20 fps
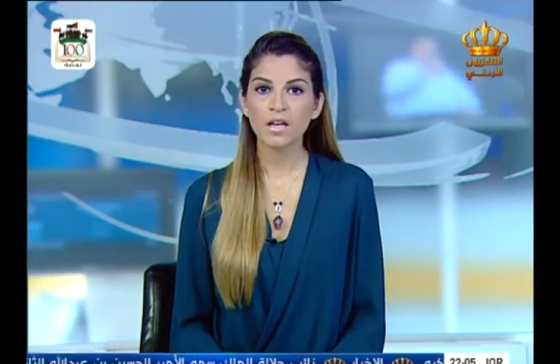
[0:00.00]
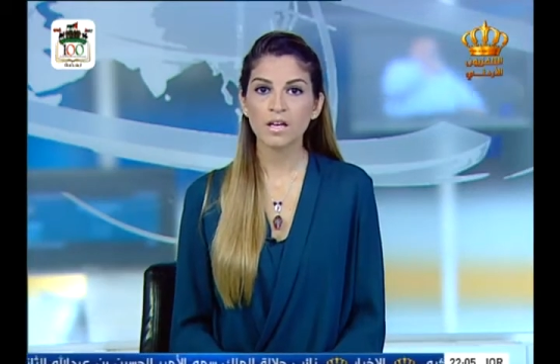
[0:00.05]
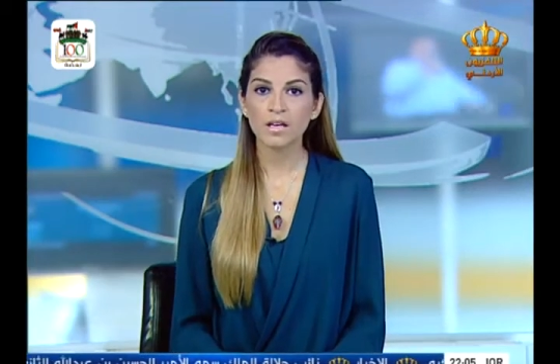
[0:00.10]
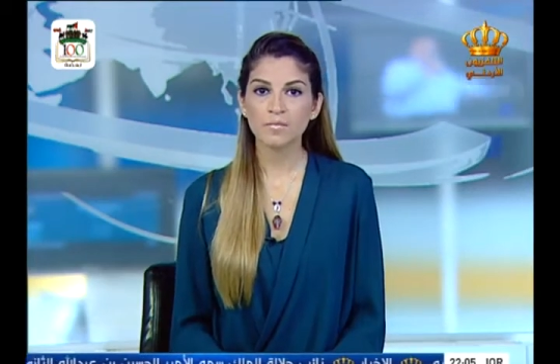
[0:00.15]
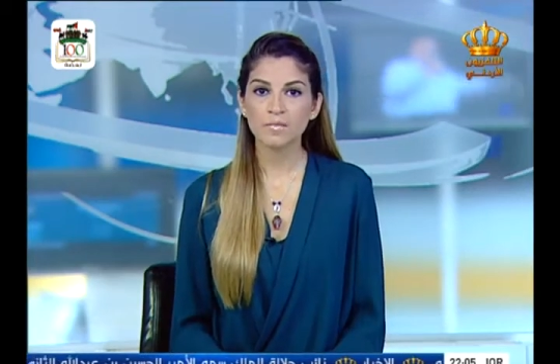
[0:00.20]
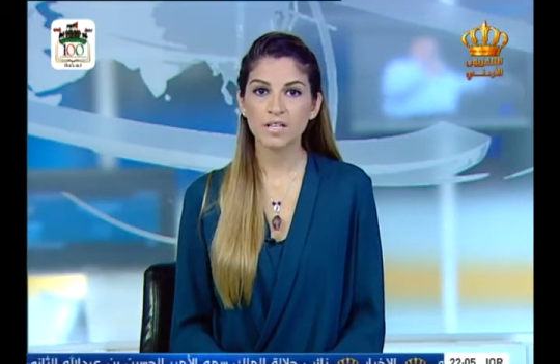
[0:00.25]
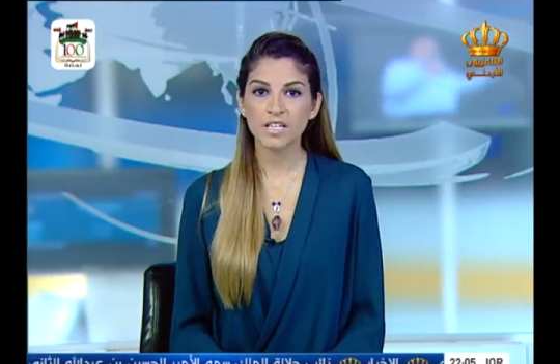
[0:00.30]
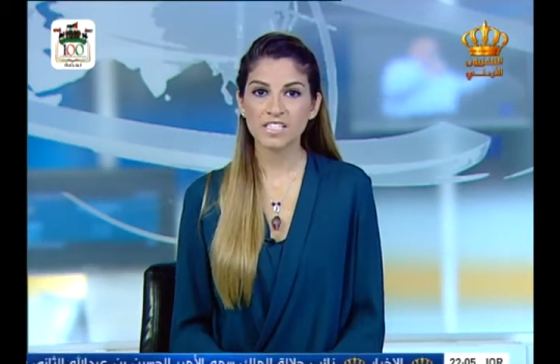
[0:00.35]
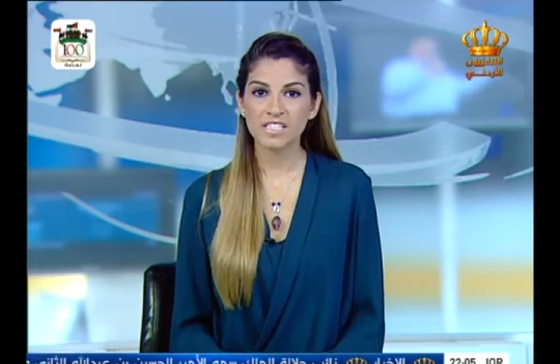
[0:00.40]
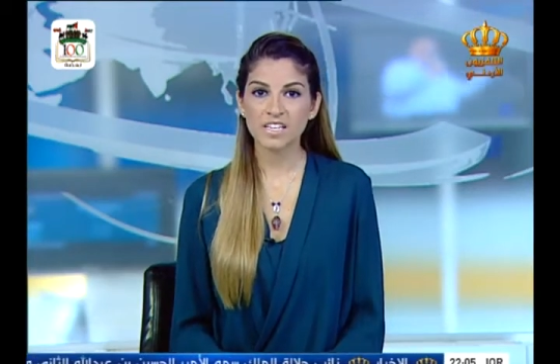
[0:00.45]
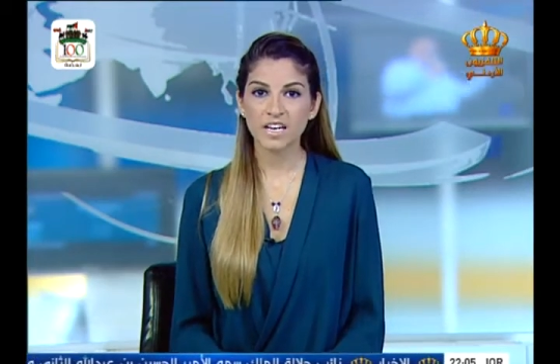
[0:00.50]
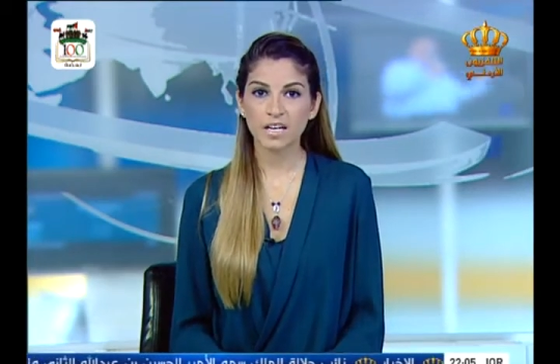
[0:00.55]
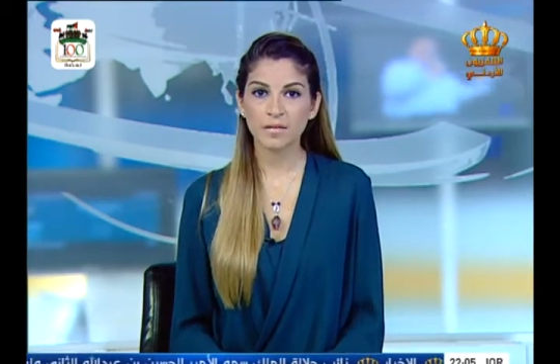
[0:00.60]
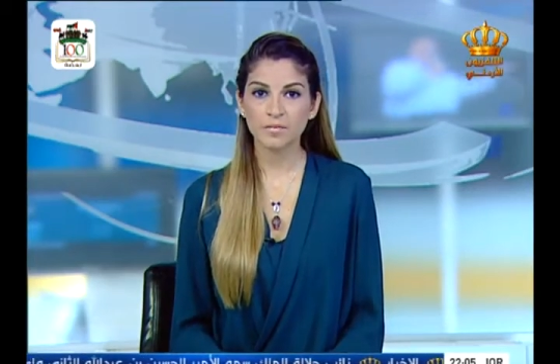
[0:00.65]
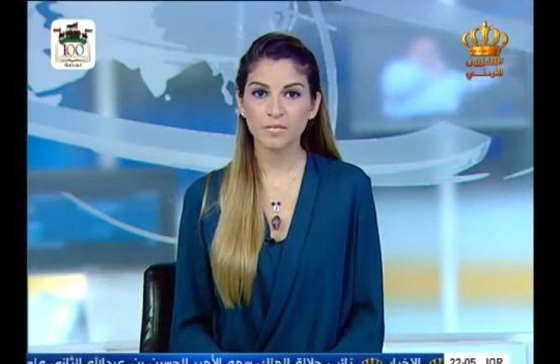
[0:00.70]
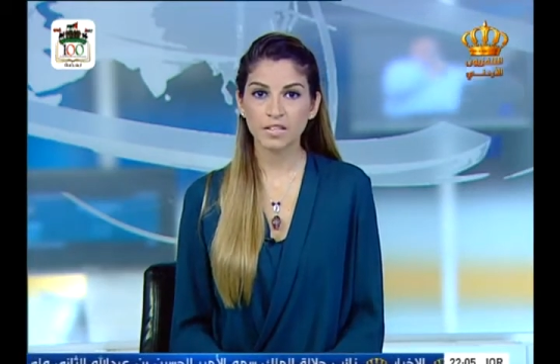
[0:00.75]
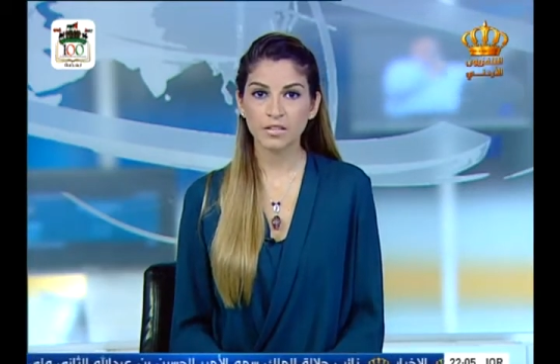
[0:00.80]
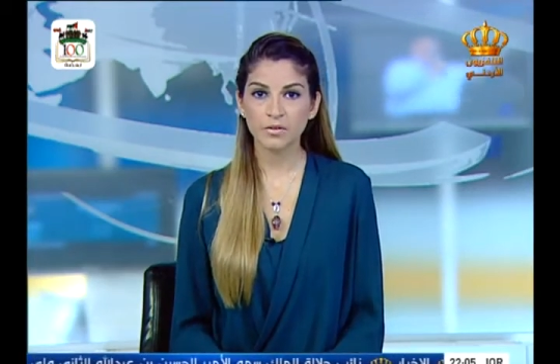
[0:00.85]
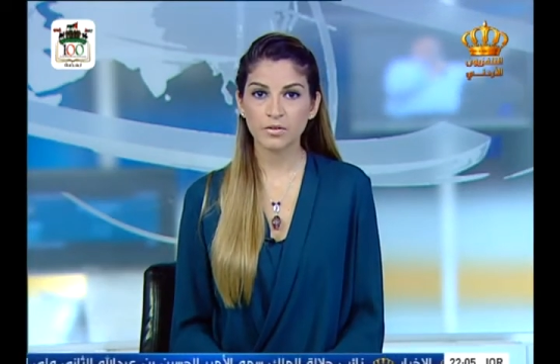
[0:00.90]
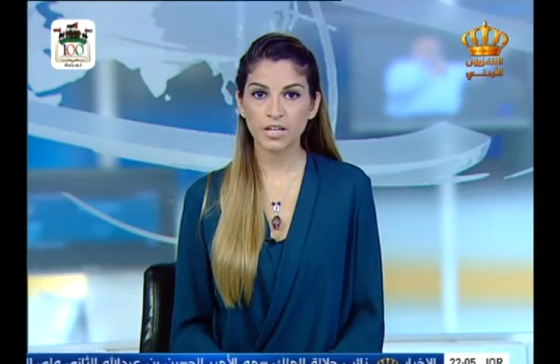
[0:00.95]
Meantime,
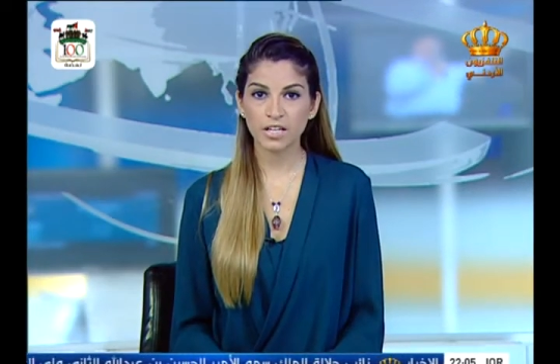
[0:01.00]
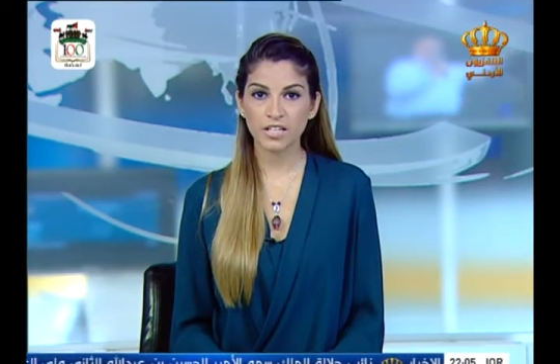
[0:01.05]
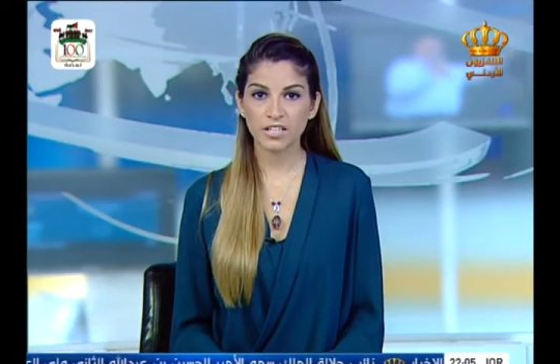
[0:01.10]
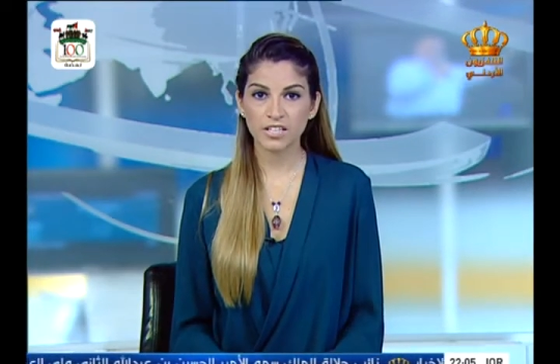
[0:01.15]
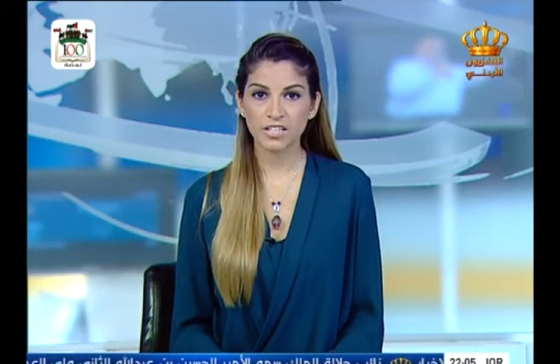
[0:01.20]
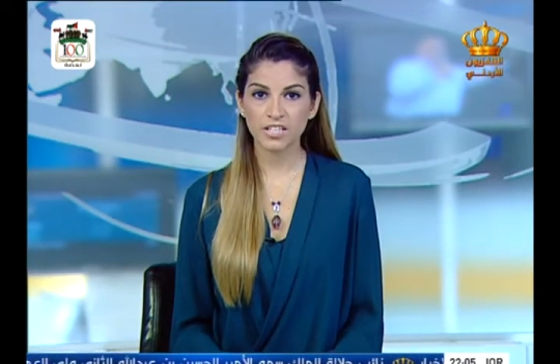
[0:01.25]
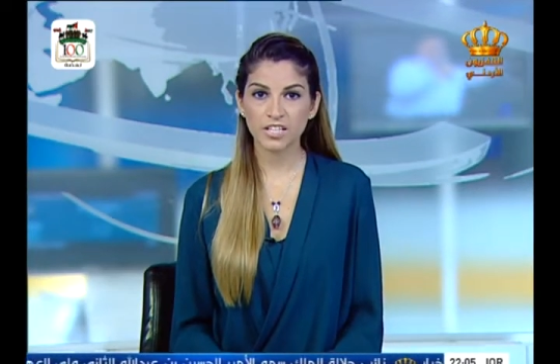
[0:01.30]
the United